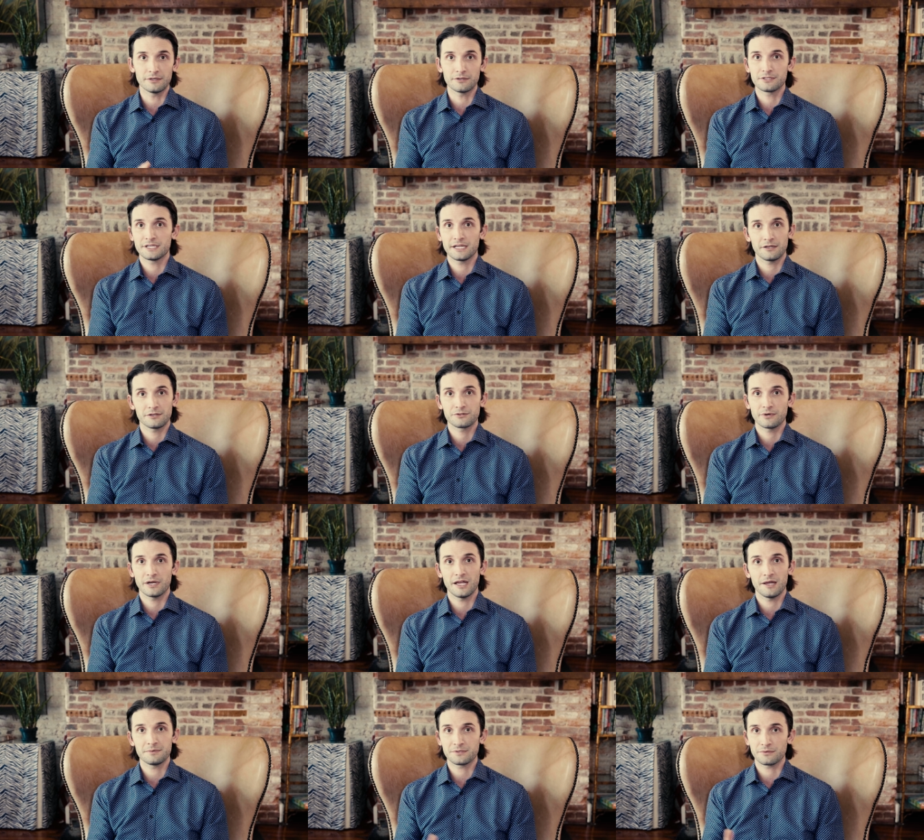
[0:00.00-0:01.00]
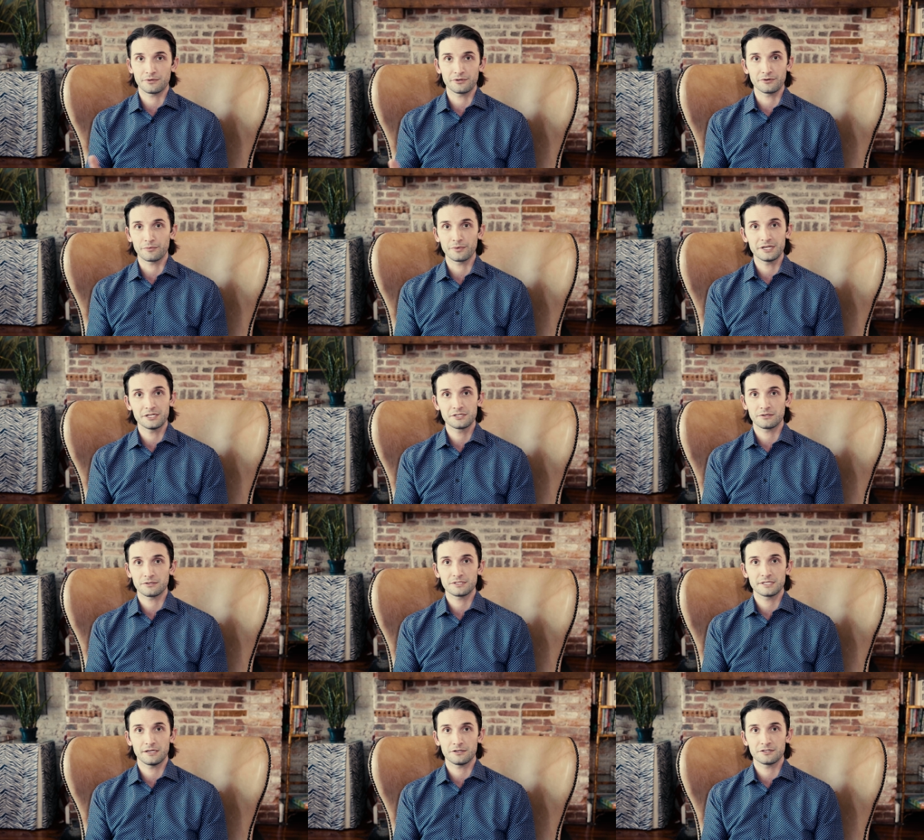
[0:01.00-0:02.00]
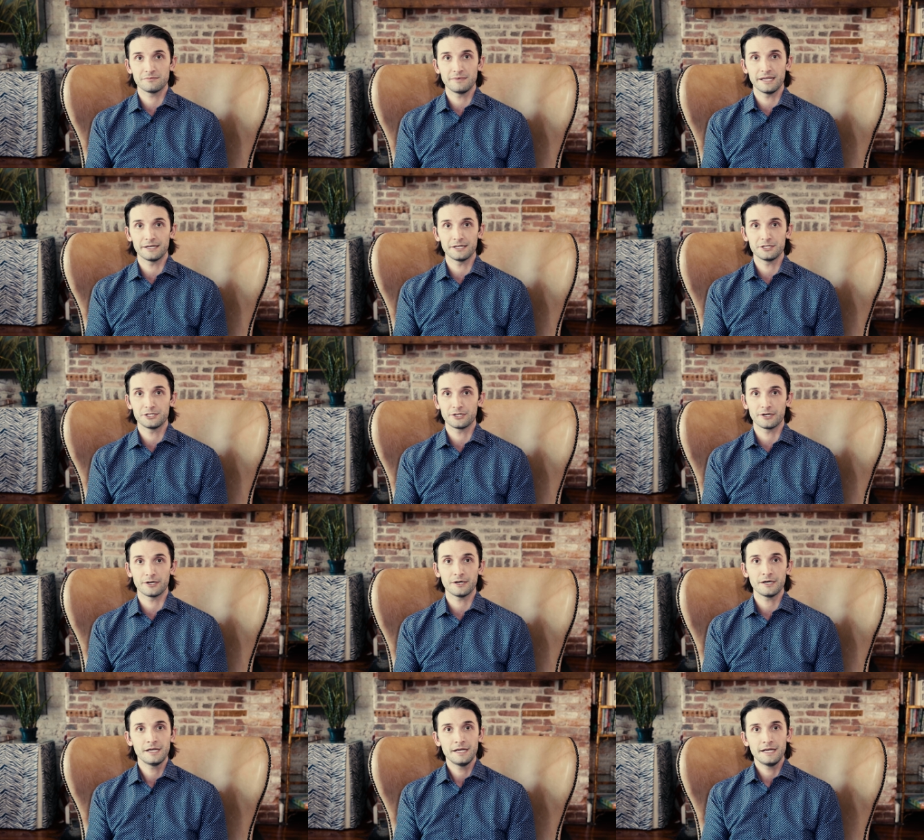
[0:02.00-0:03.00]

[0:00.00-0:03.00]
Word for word: your sales reps or your regional sales manager